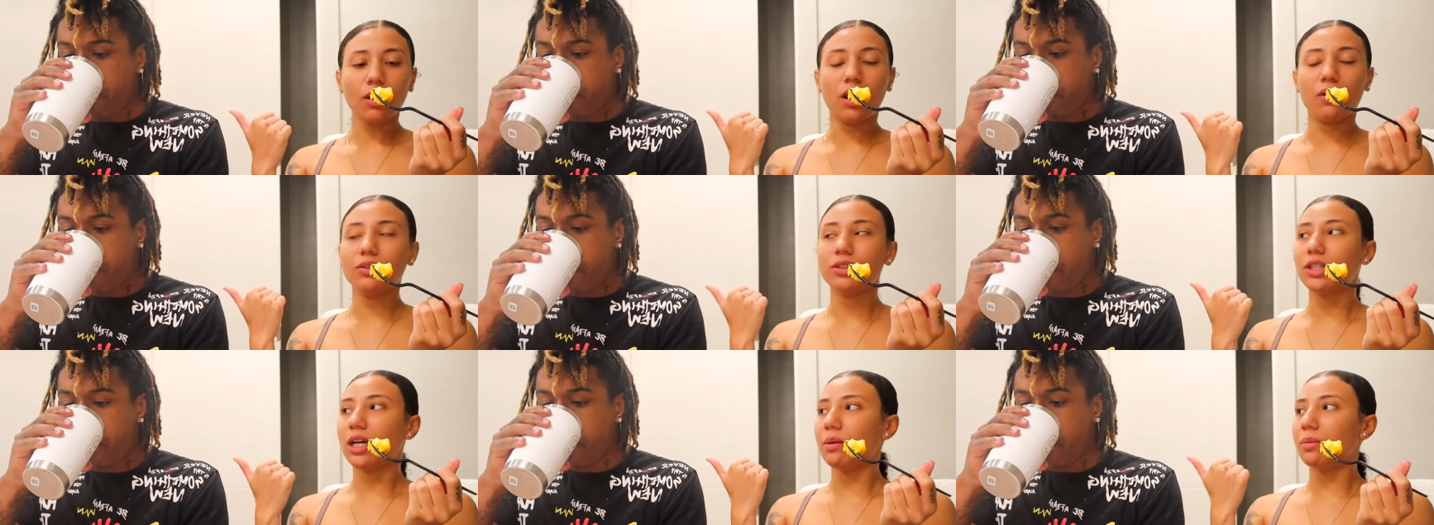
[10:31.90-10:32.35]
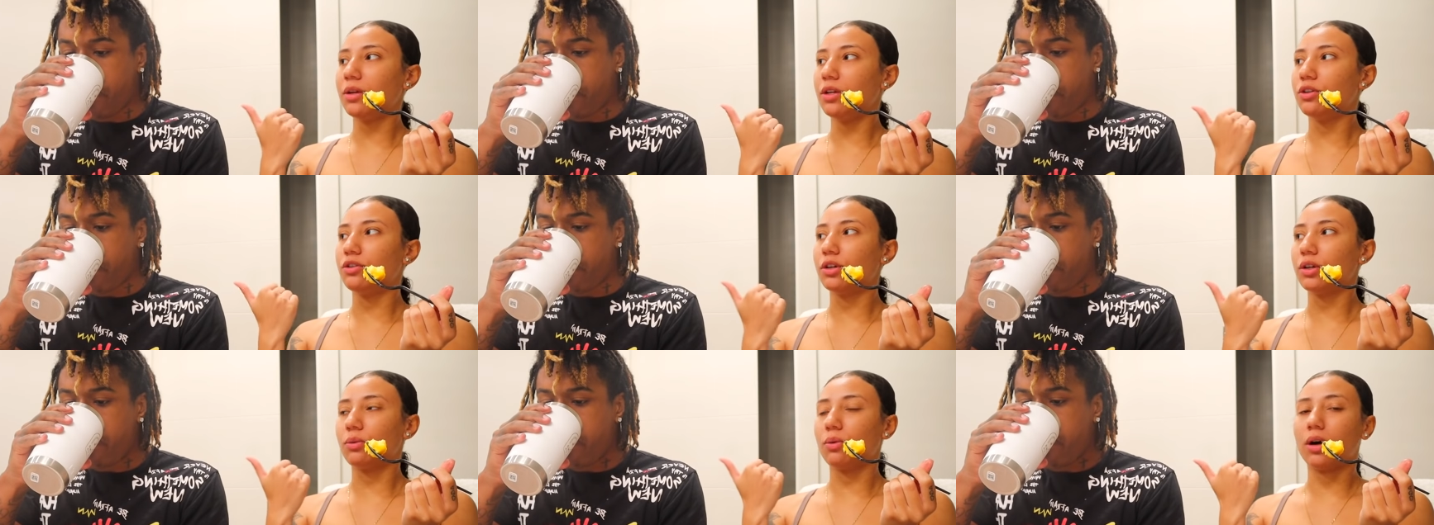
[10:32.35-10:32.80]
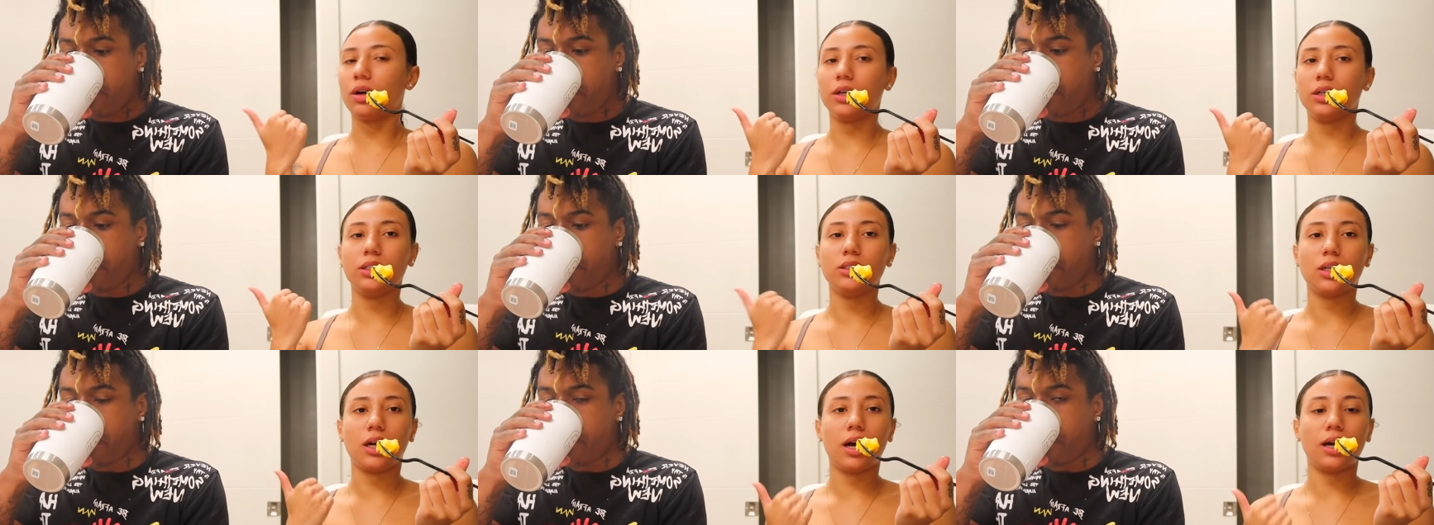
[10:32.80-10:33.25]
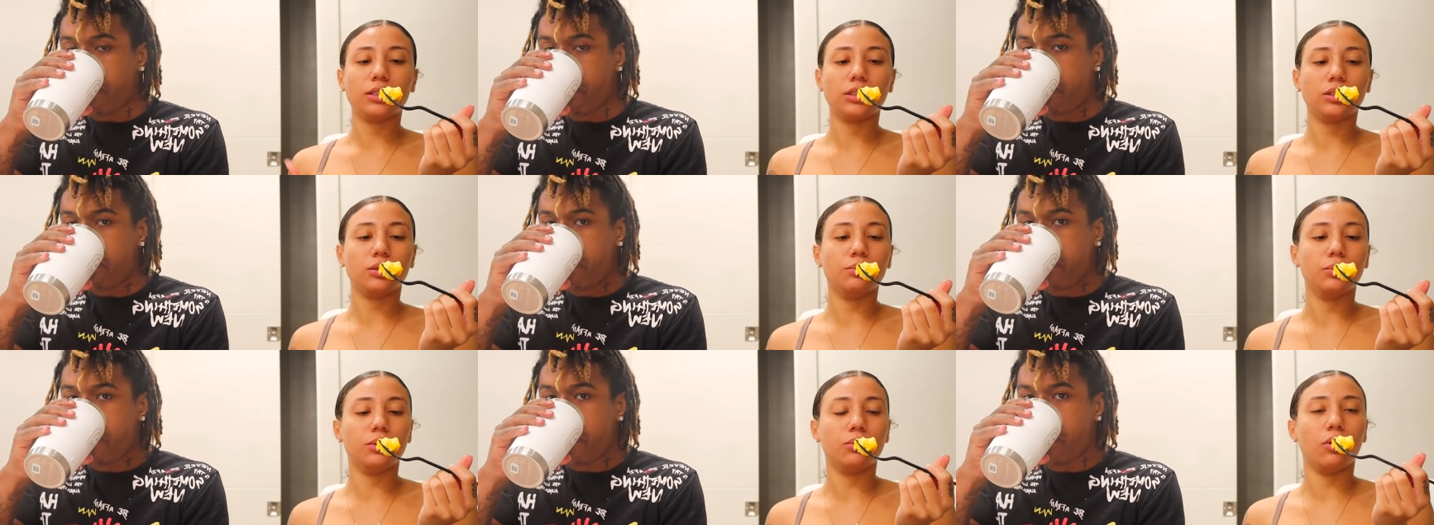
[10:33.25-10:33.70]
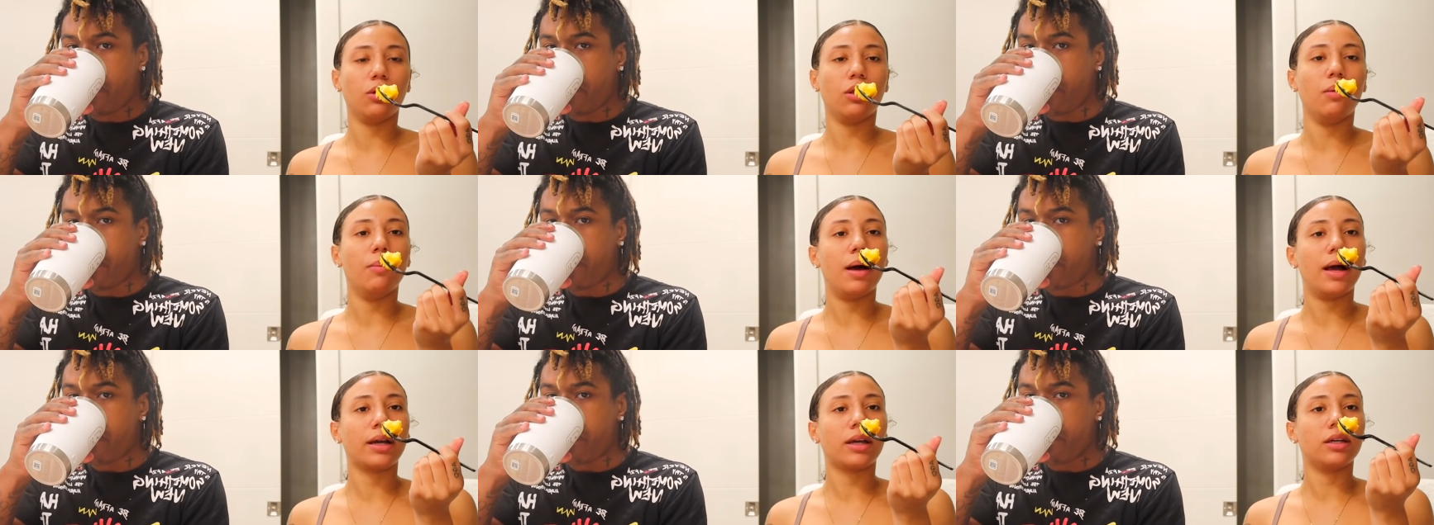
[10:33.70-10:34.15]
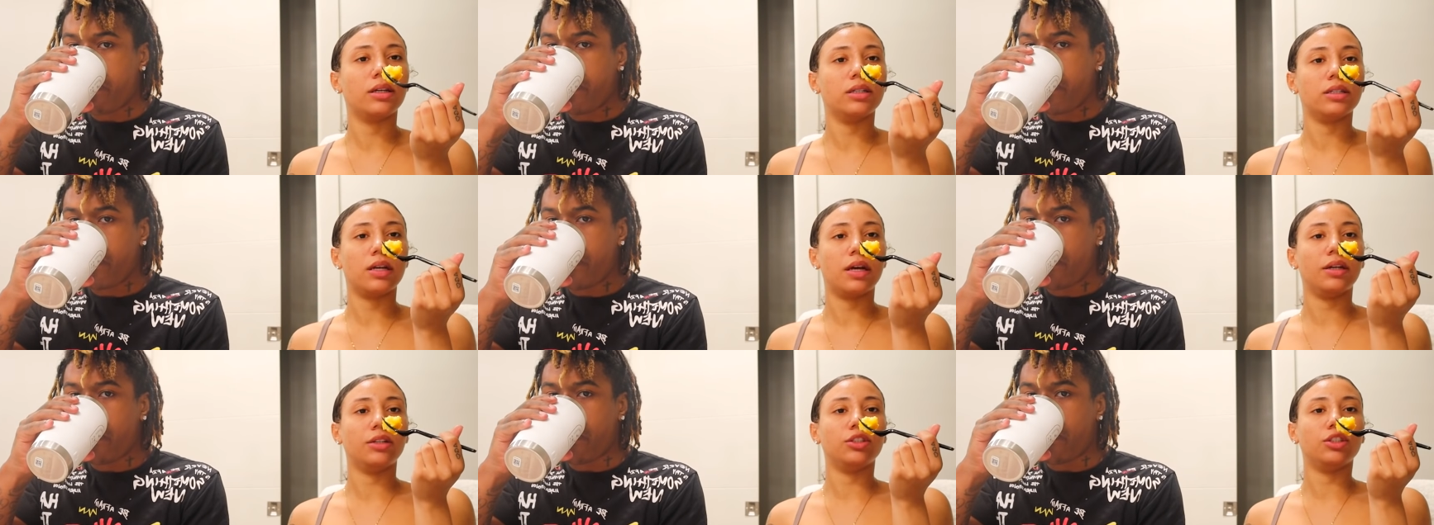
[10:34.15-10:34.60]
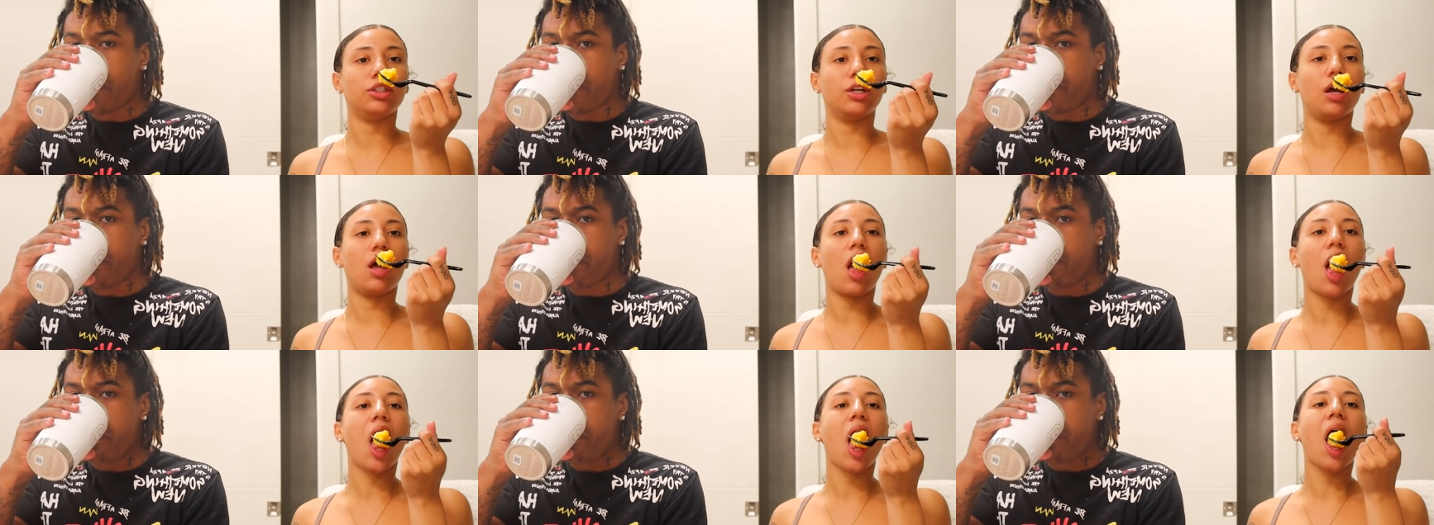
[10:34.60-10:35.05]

Speaker 1: Every time he drink water, his eyes would be rolling back in his head and shit.